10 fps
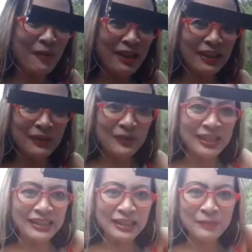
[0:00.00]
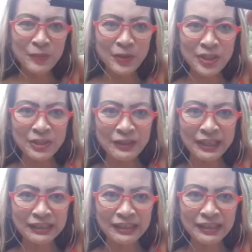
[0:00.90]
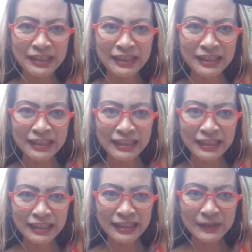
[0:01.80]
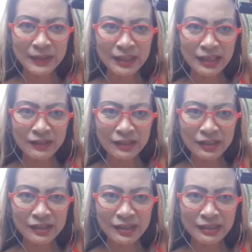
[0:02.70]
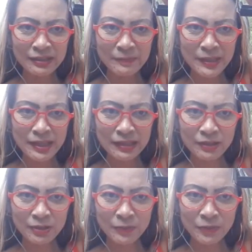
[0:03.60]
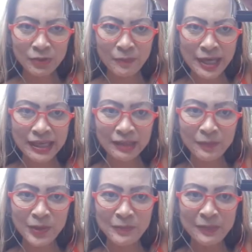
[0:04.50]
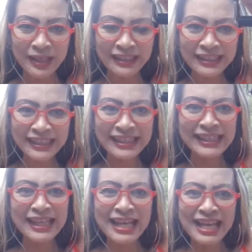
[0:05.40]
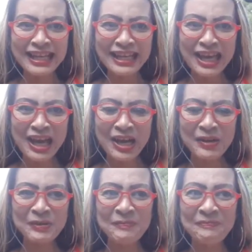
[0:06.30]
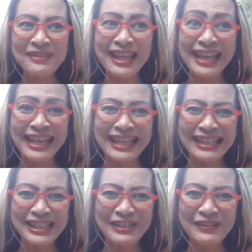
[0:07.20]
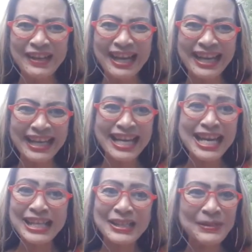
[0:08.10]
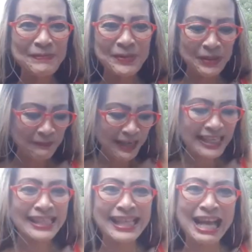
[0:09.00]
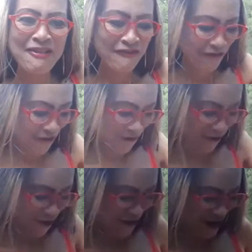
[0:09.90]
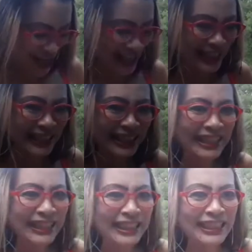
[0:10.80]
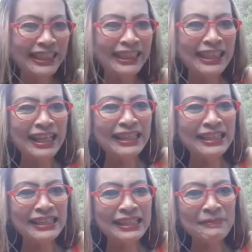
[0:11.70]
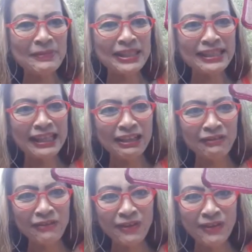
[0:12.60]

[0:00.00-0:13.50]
a while ago it's in portrait yeah so another adjustment to, to make it more balanced now I gonna try to put my cell phone yeah this is my cell